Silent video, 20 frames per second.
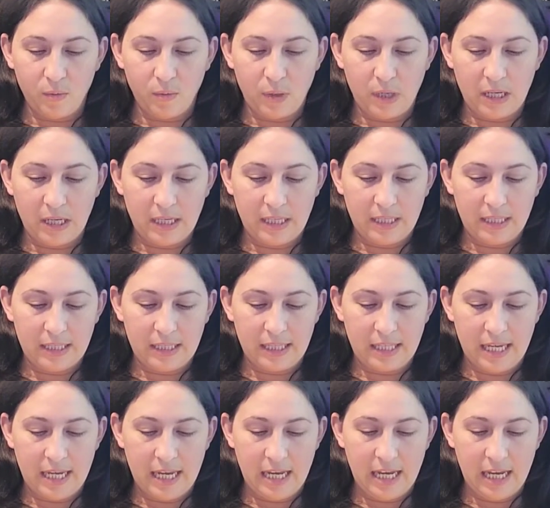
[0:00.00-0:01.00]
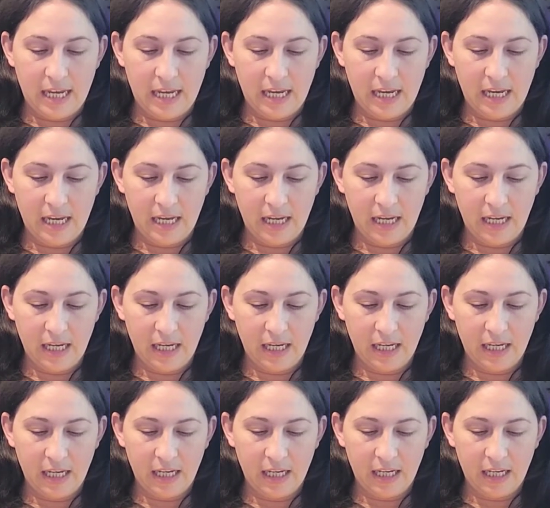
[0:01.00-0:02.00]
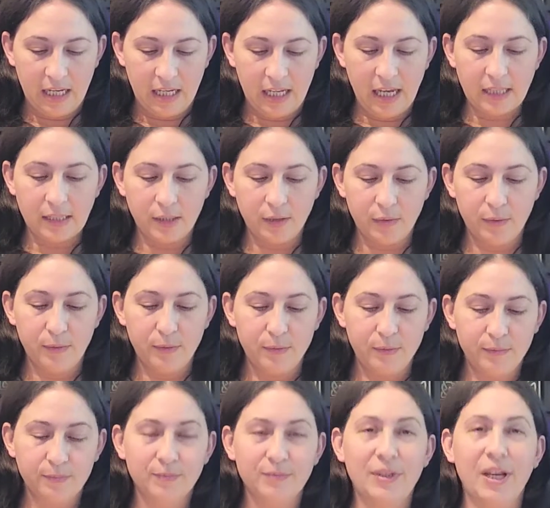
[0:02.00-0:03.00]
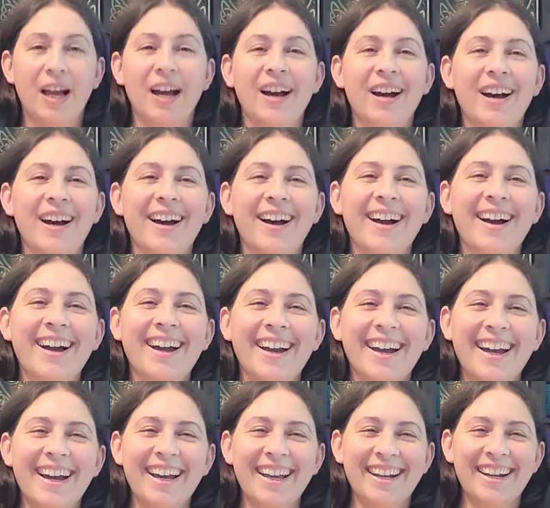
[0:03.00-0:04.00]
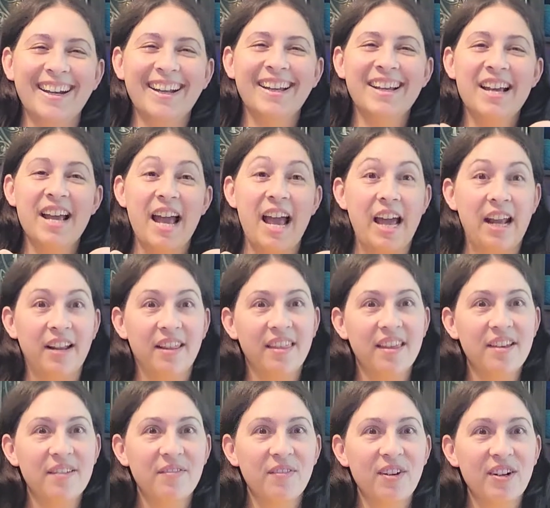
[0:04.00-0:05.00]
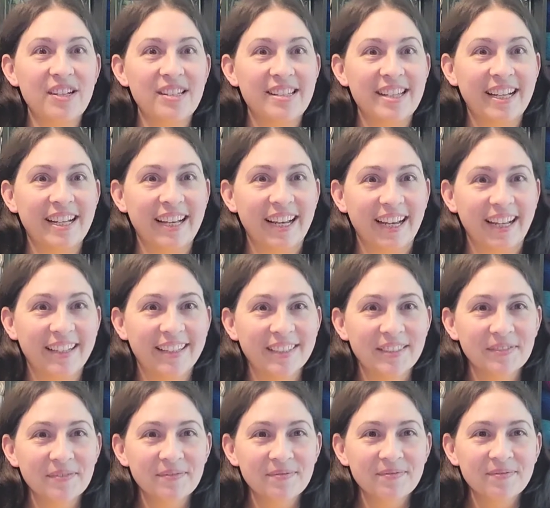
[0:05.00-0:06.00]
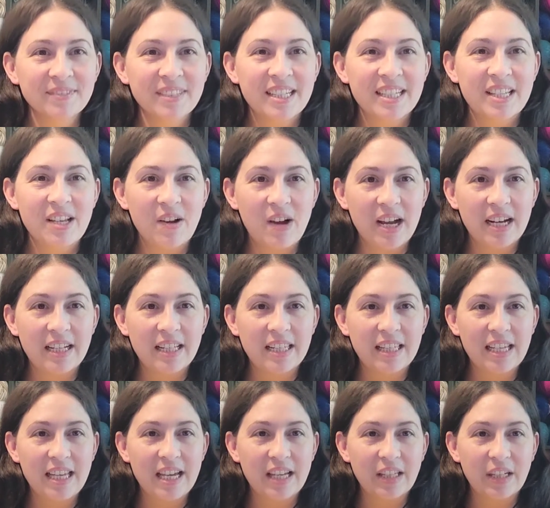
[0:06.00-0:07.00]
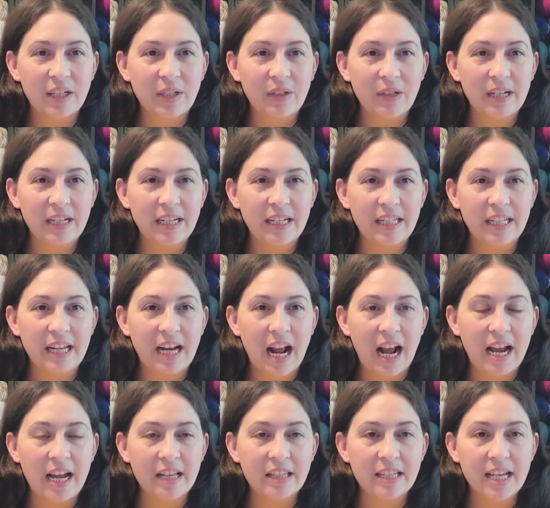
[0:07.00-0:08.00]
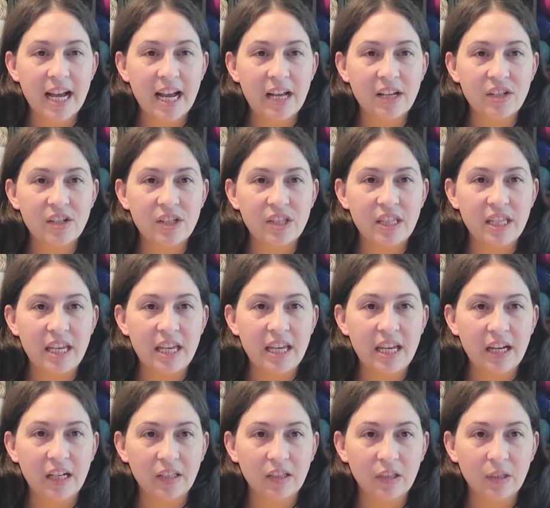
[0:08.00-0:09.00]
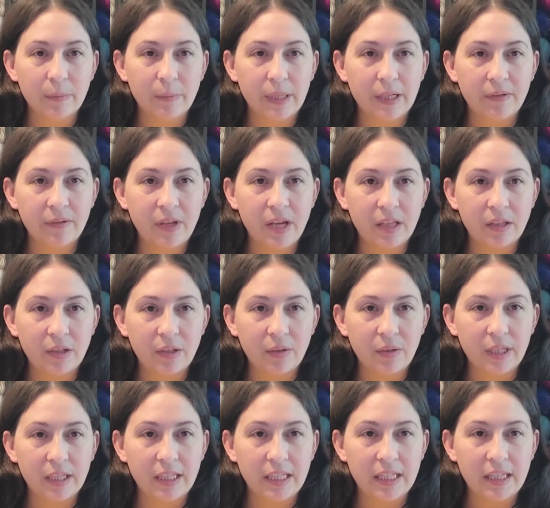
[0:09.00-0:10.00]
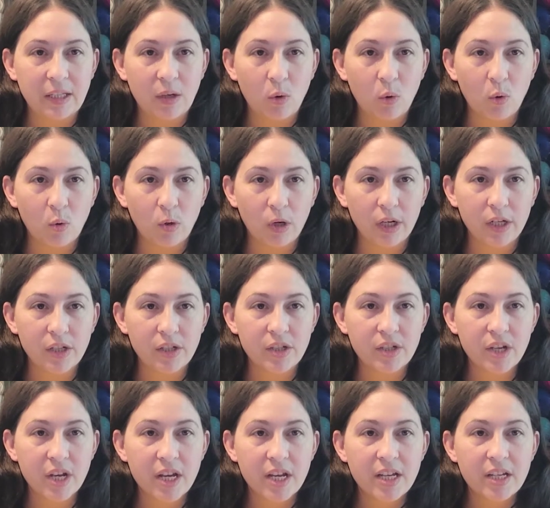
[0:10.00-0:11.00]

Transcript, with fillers: was the yellow. I had to think for a second. So I did the yellow, and then I attached a little bit of yellow and then the orange.